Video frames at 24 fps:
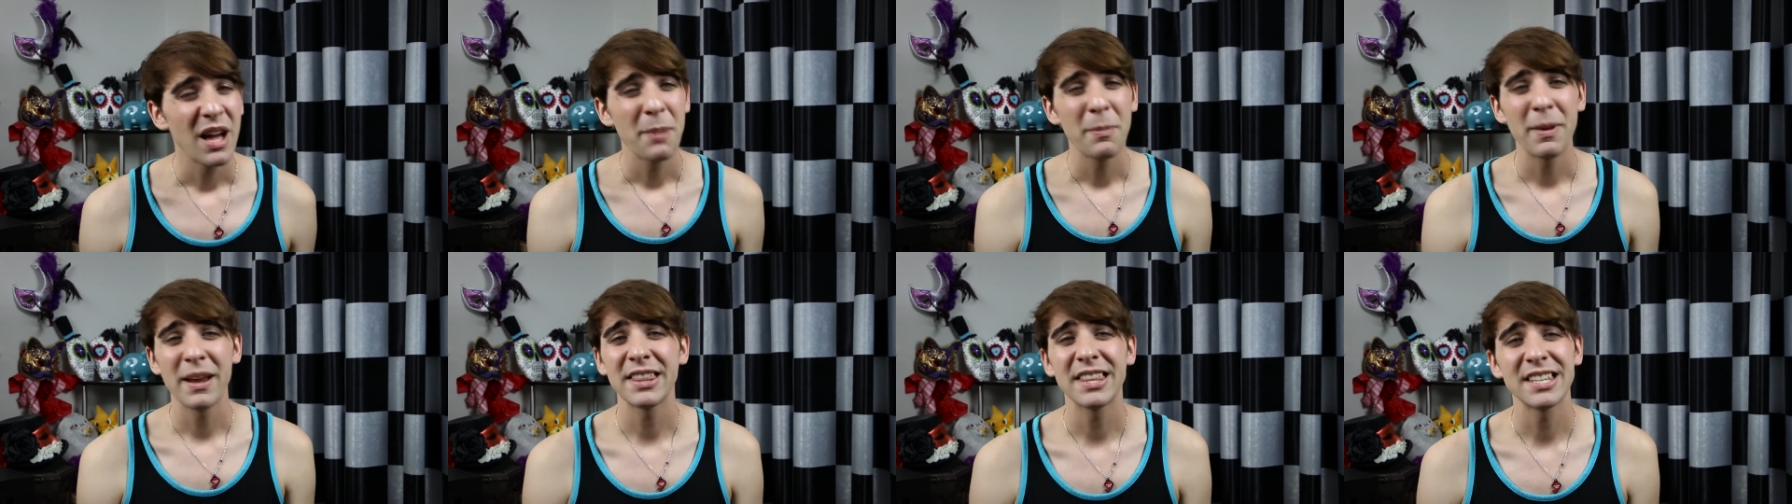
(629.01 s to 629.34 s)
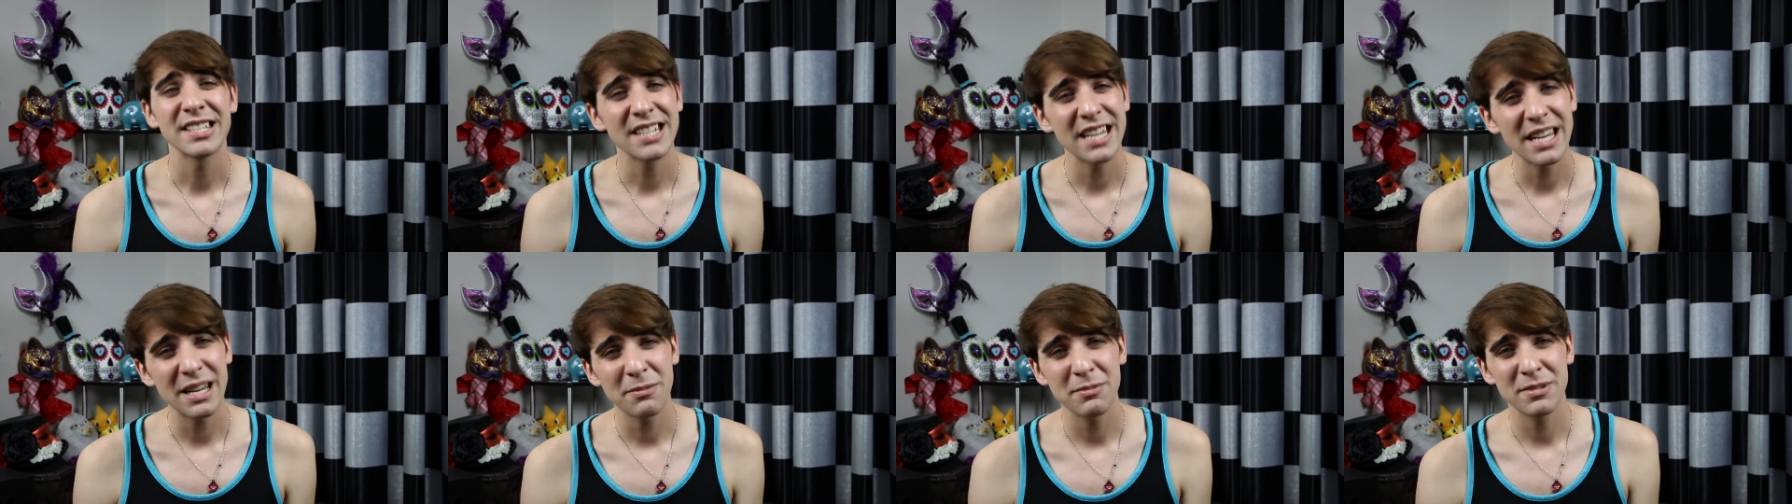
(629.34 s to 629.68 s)
but at the
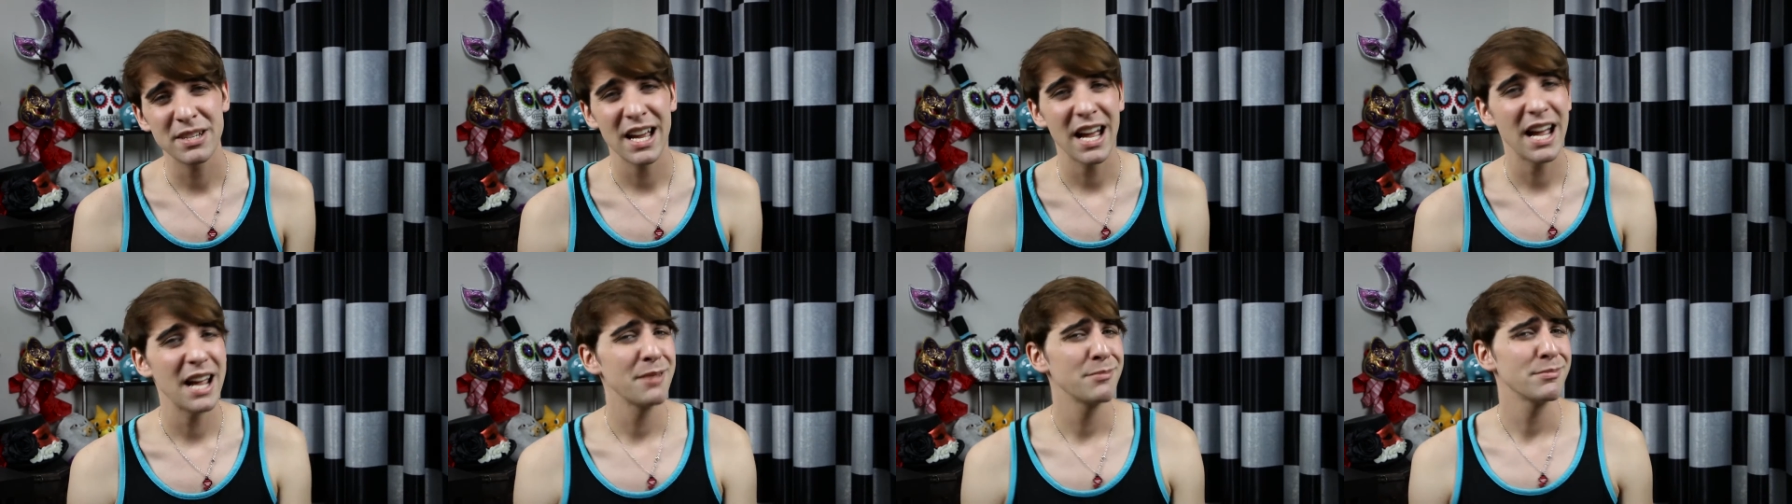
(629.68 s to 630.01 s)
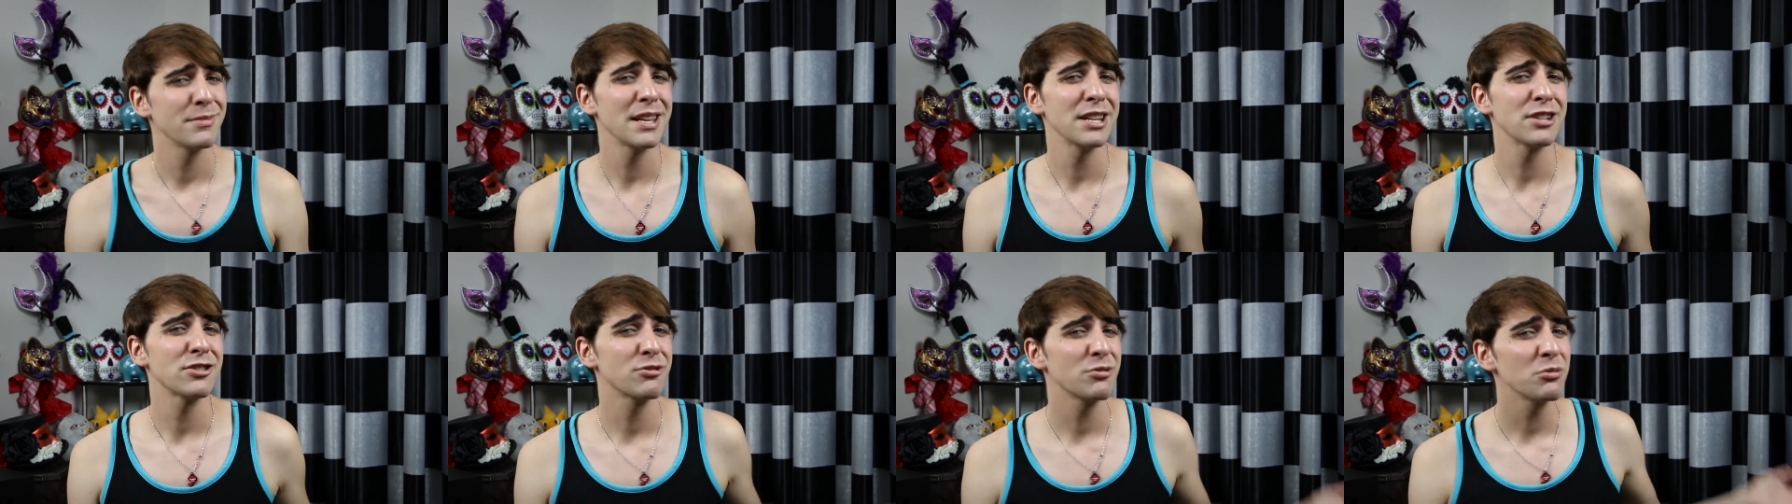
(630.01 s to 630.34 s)
same time,
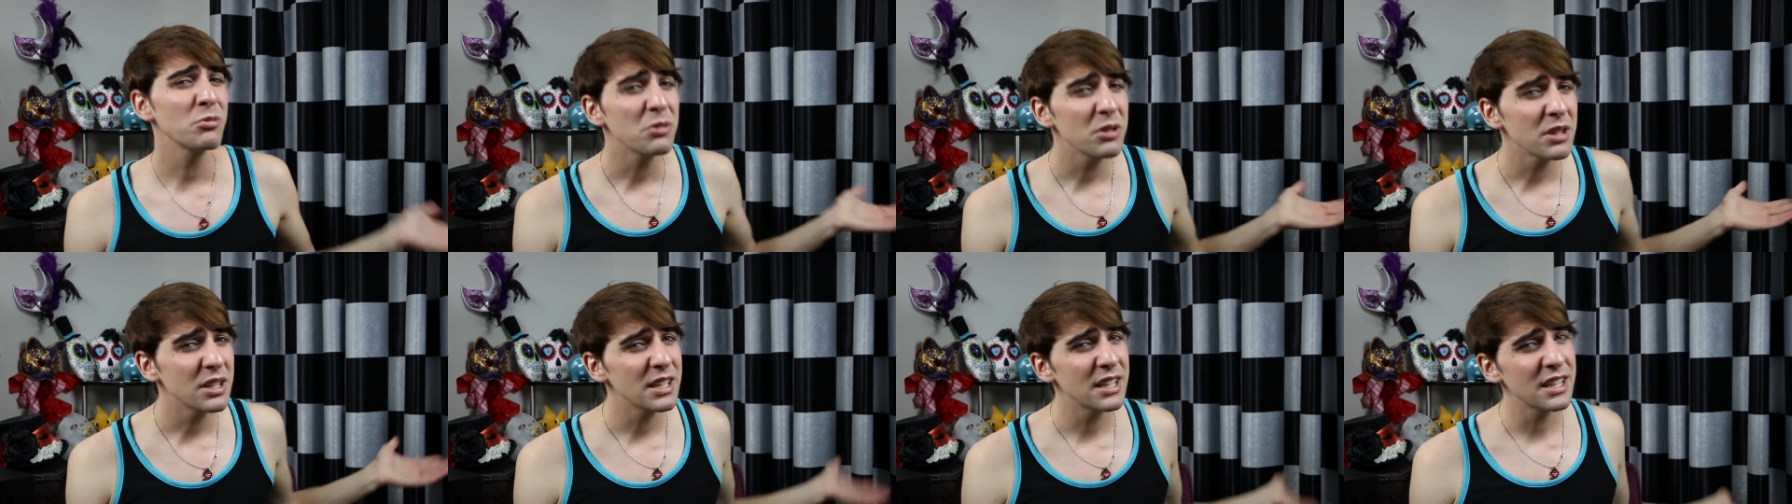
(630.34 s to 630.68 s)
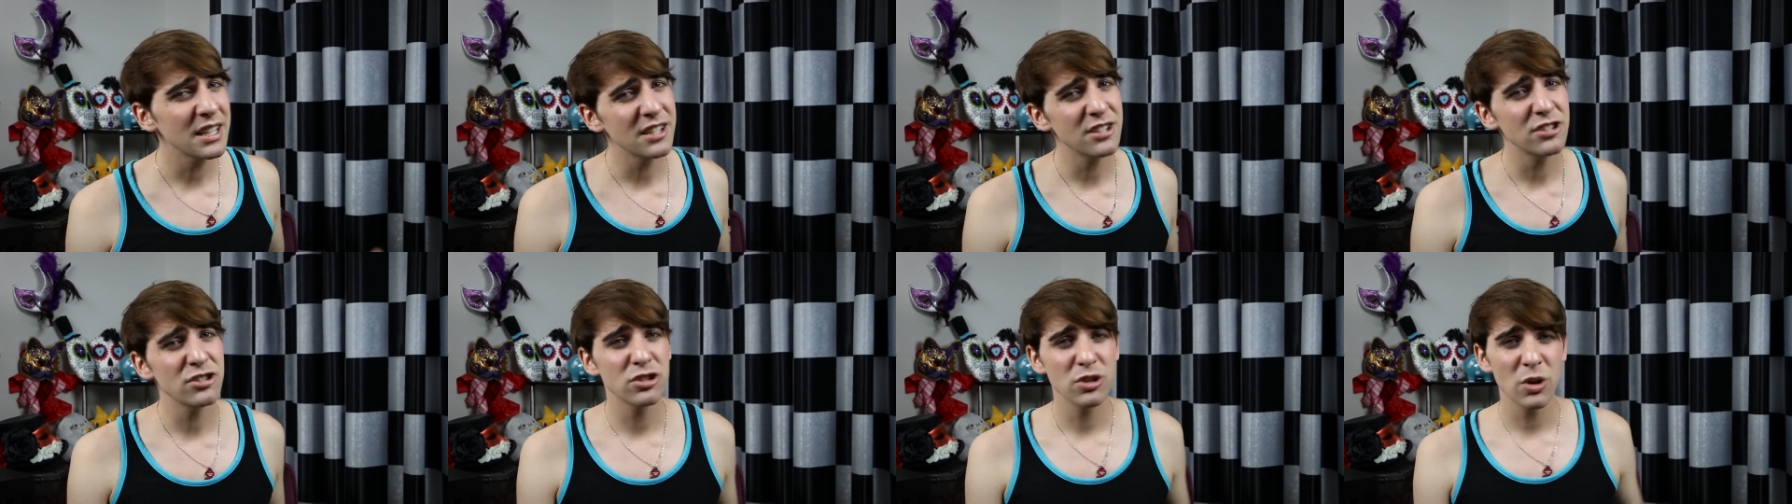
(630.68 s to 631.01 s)
they truly
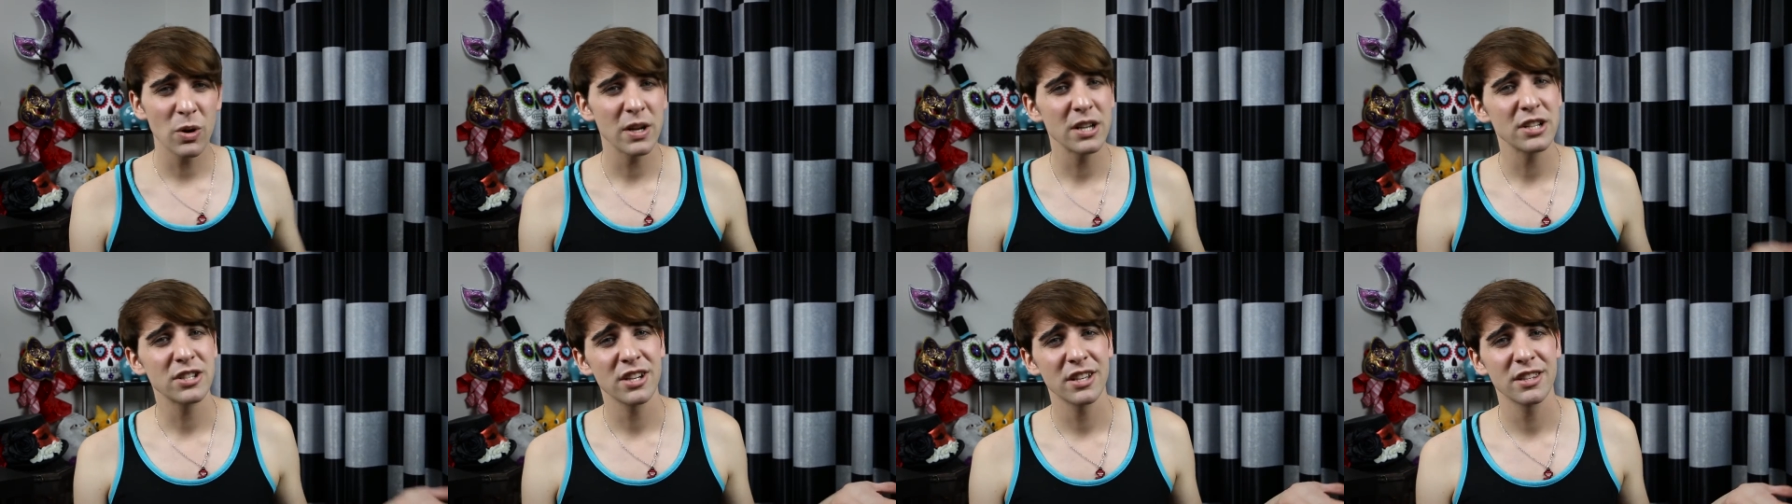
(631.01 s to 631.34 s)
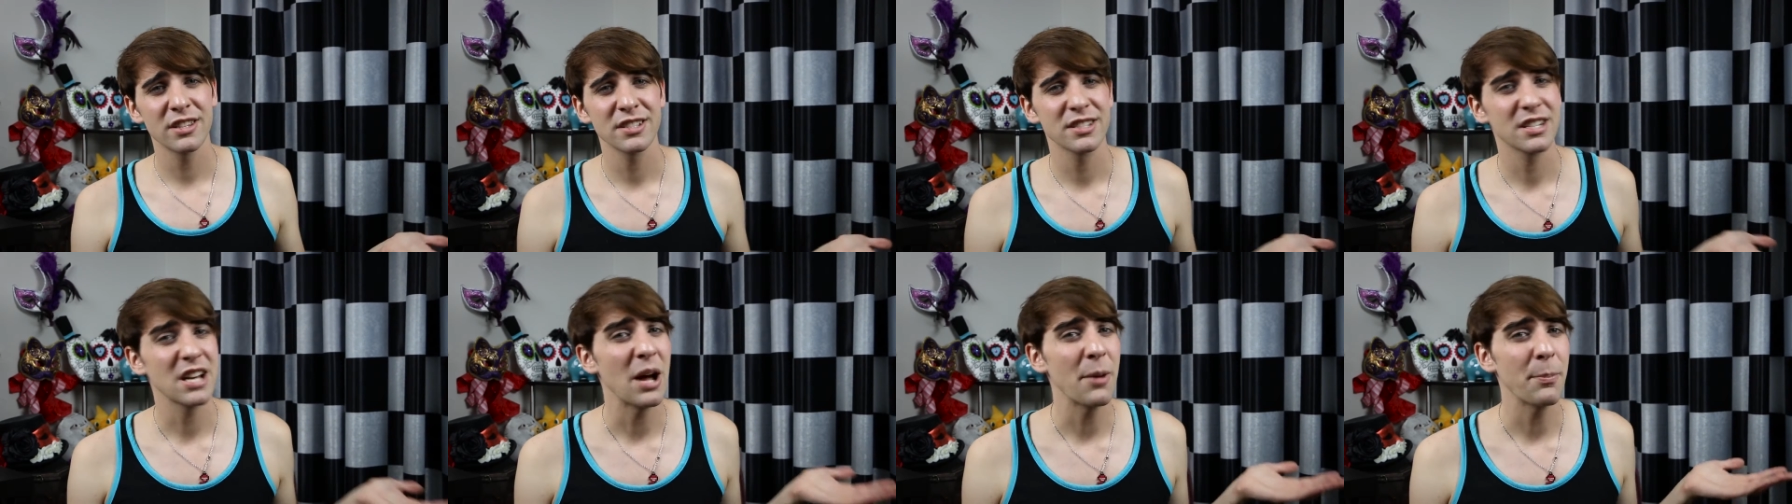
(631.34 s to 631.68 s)
enjoy each
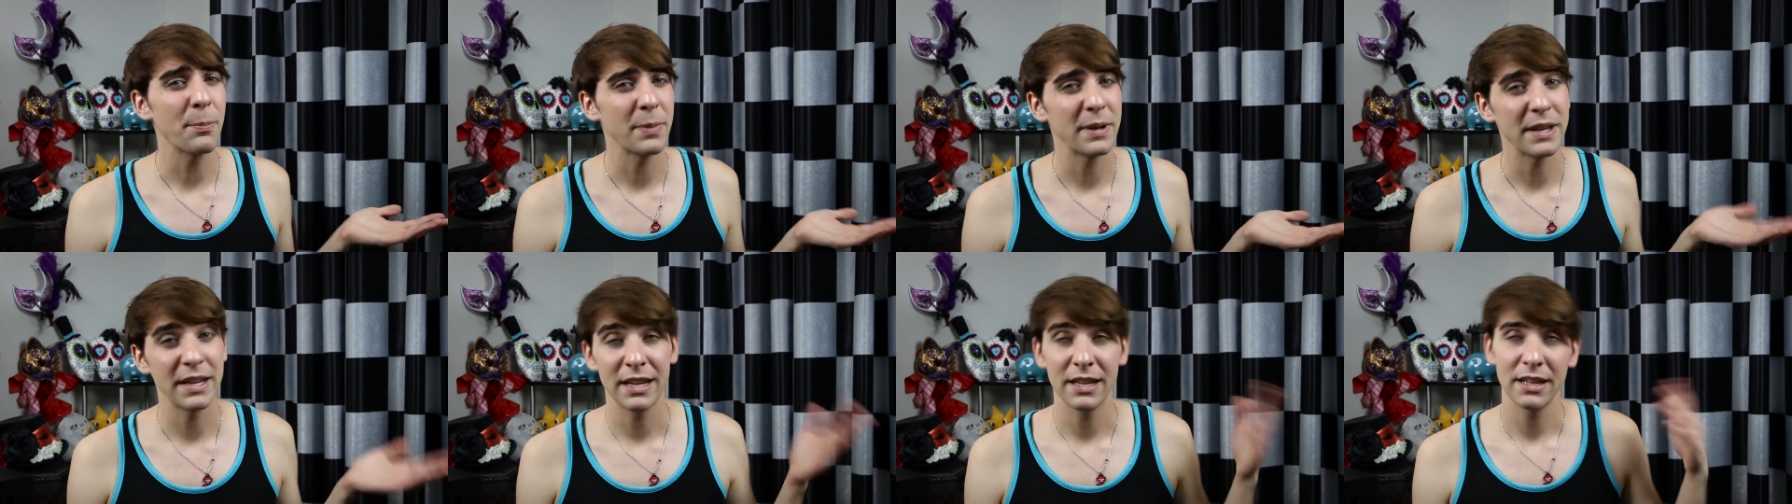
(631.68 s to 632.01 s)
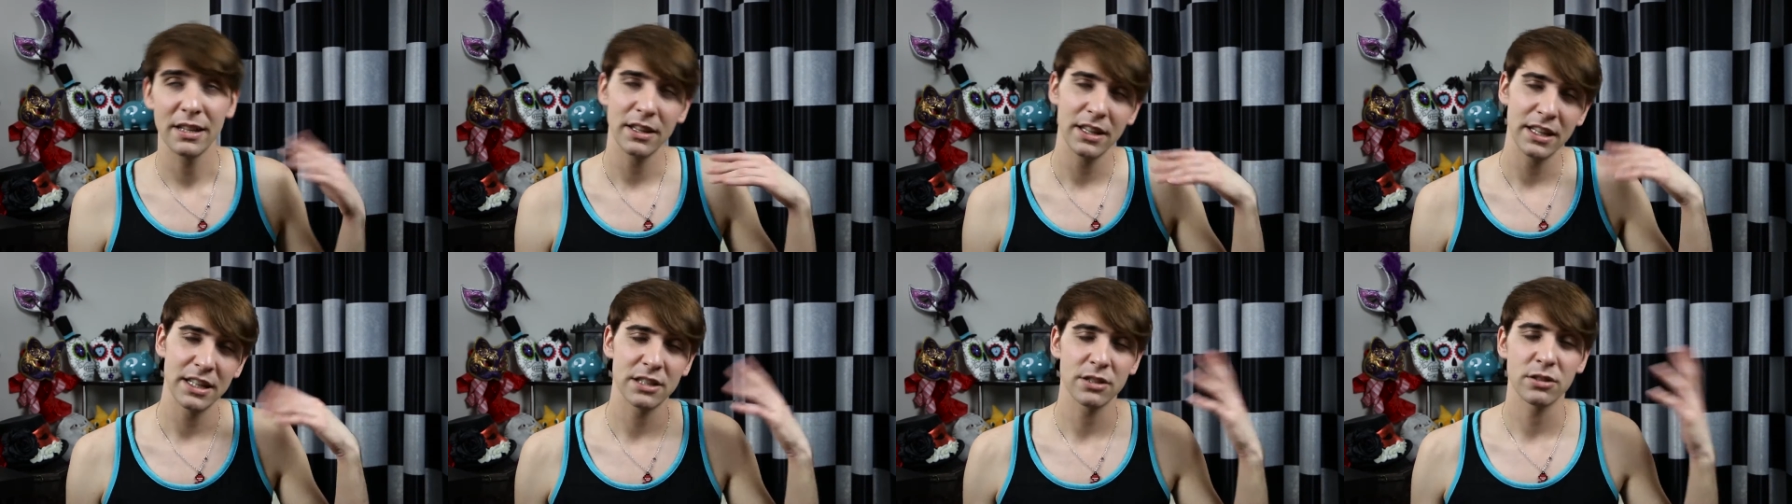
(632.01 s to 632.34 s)
other's company,
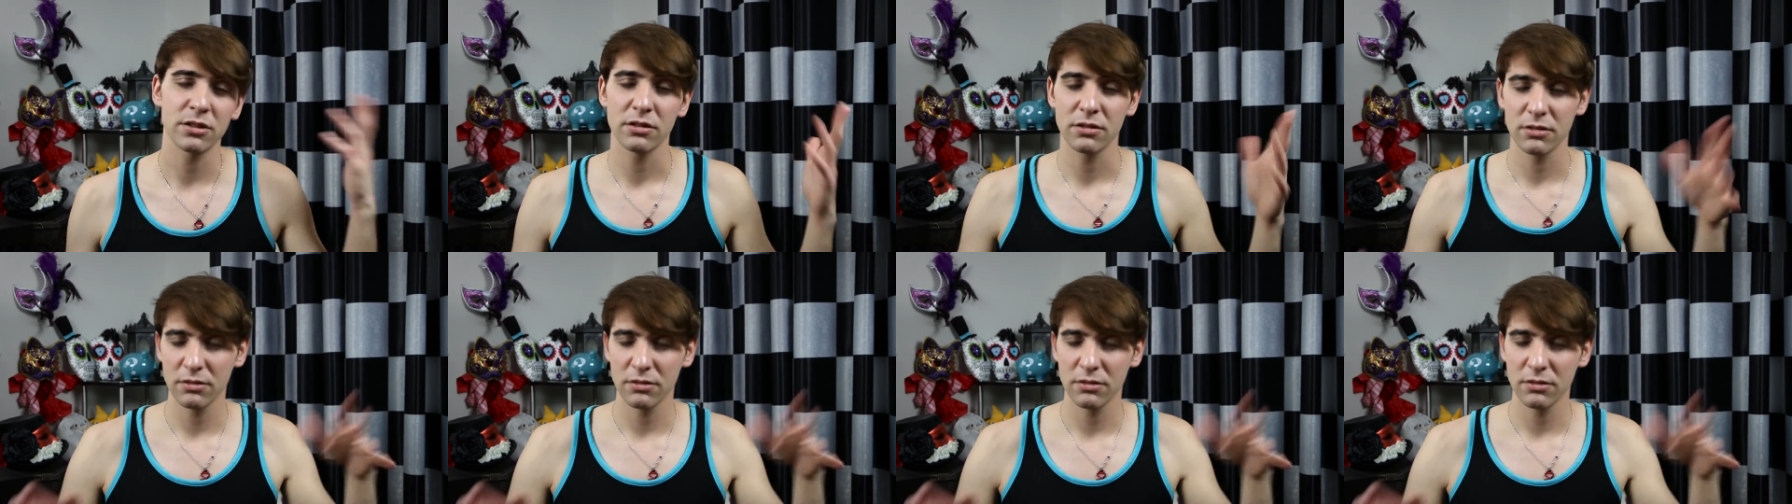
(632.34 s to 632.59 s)
at least